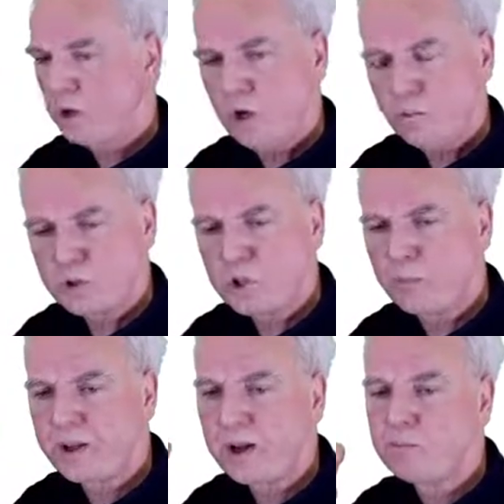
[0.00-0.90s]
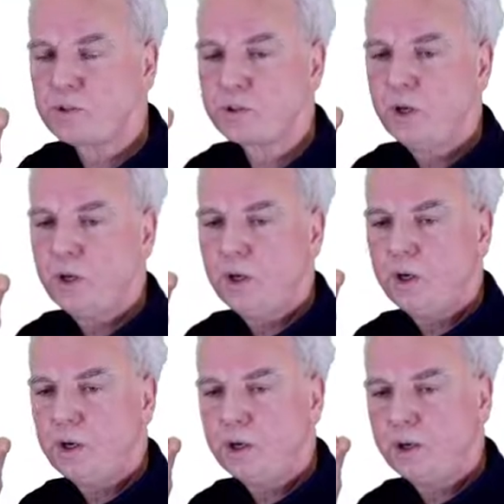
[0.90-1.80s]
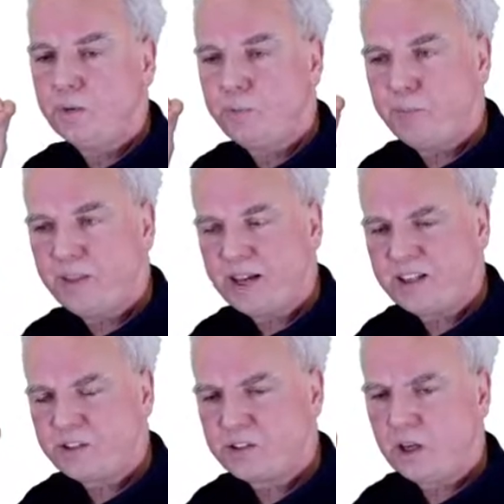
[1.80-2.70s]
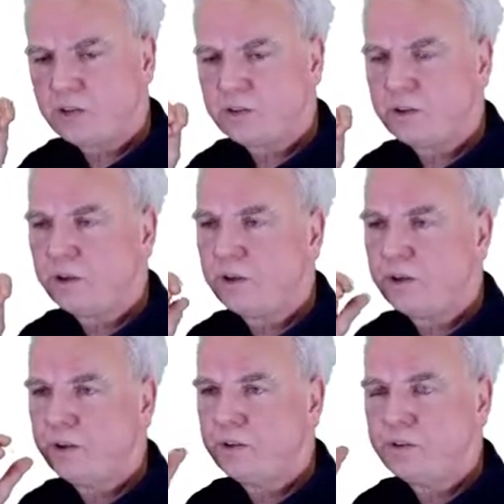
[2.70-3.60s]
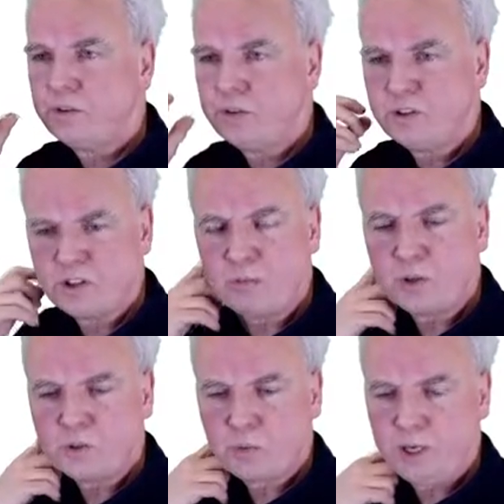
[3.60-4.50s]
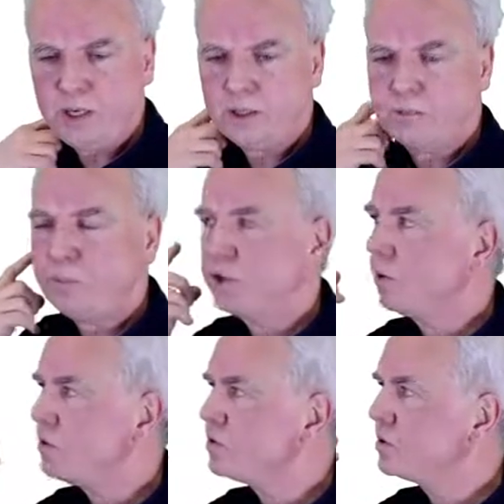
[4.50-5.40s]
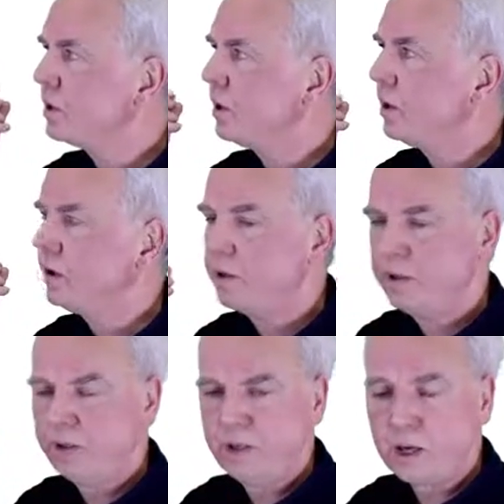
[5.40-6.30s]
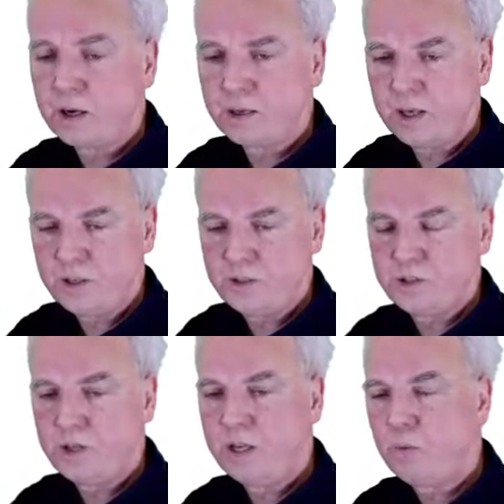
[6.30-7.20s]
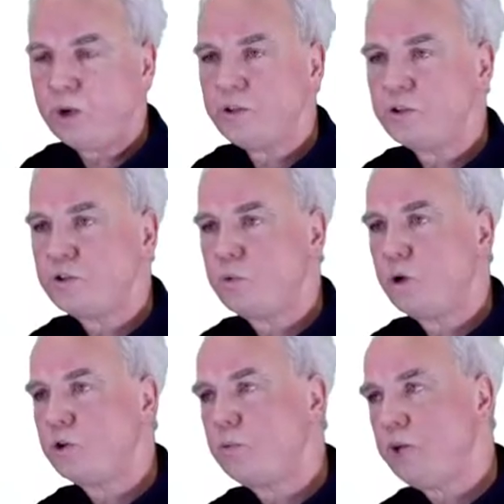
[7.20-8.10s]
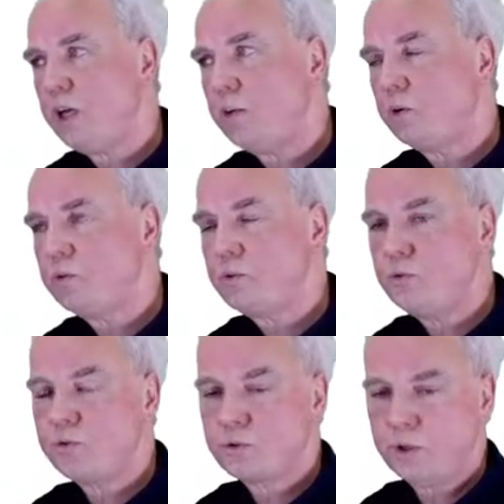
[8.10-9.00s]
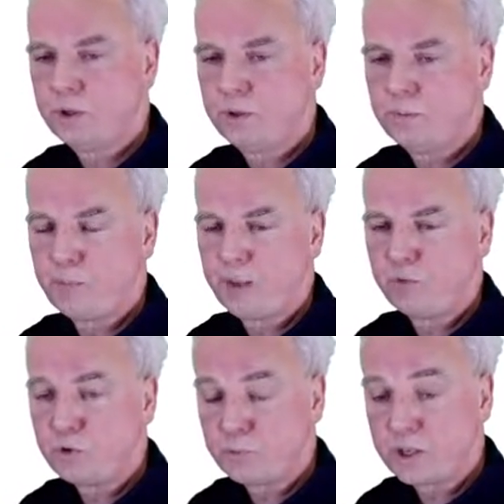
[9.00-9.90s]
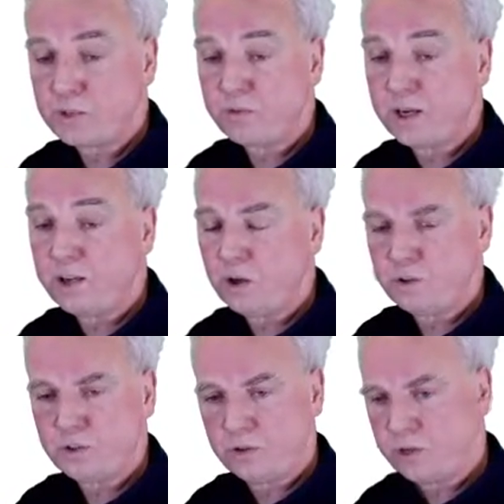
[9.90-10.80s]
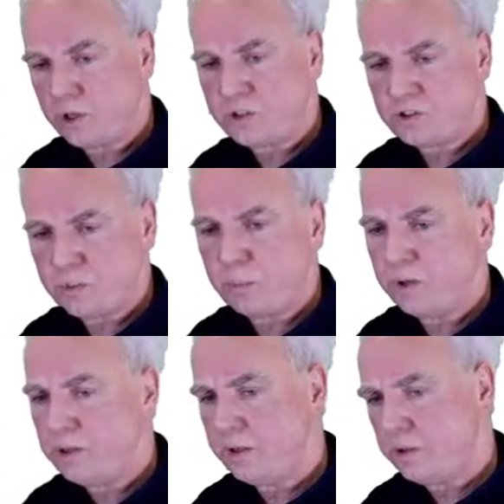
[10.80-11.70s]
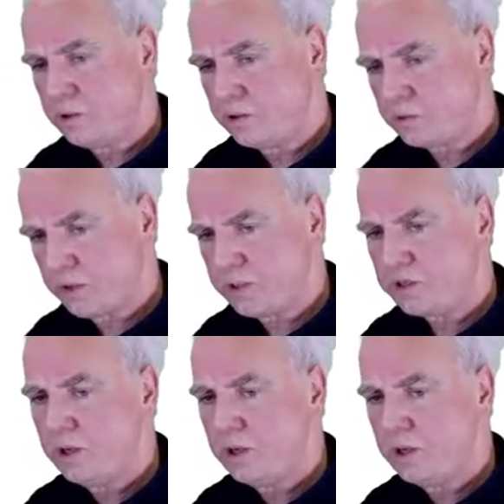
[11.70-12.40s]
But sometimes um, that is not uh, the simplest way because uh, the are cases in which you want to be able to um, to specify not just simply uh, strings